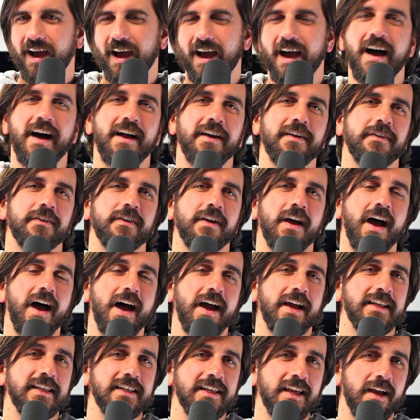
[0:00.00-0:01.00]
on
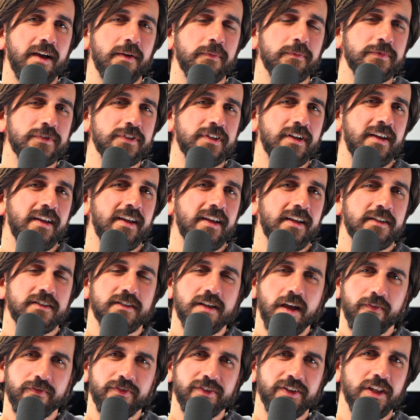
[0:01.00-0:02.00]
IEMs,
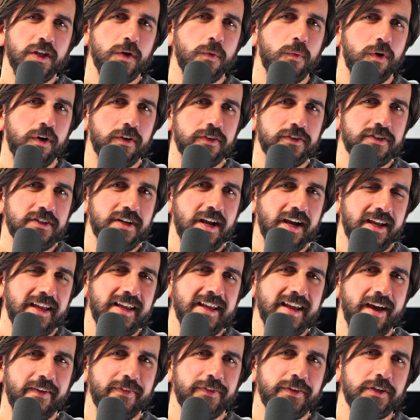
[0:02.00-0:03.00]
definitely worth
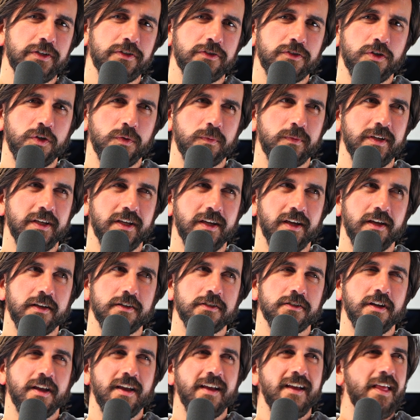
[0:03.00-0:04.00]
checking out these two
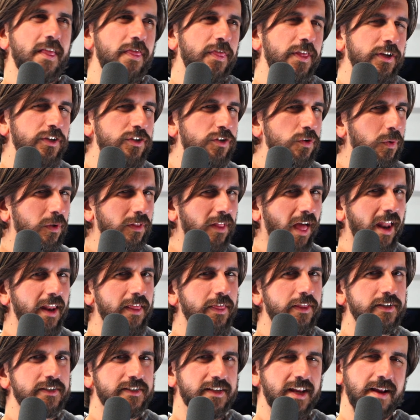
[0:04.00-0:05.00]
because they do a lot of
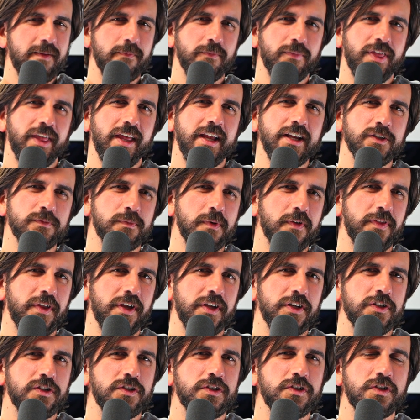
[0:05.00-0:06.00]
the same things, but
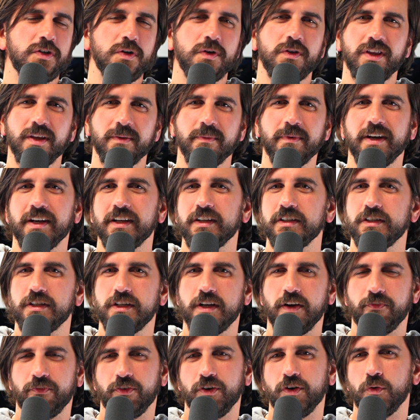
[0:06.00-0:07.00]
they do them in a
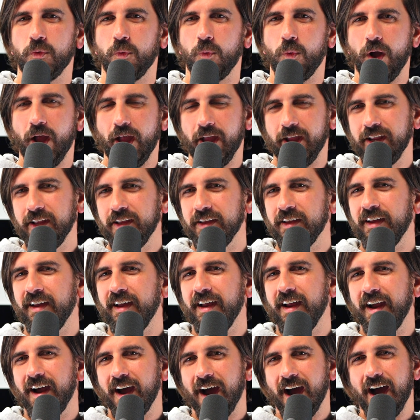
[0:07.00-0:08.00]
different way,
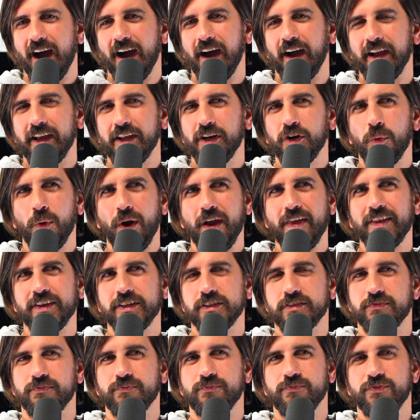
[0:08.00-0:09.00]
in a way
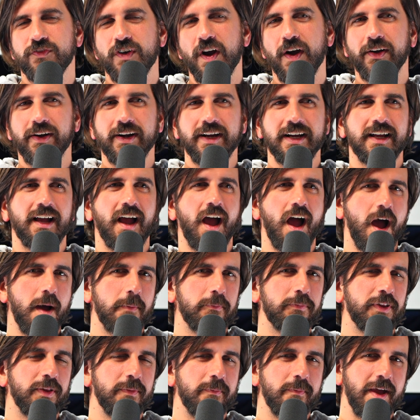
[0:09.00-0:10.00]
that's very
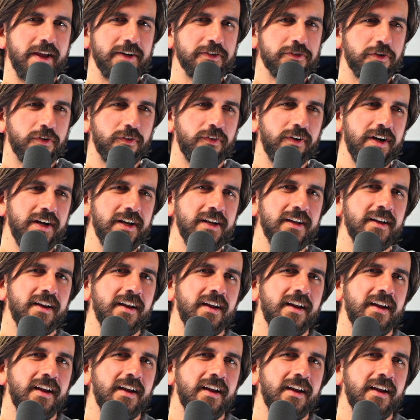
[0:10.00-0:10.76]
complementary,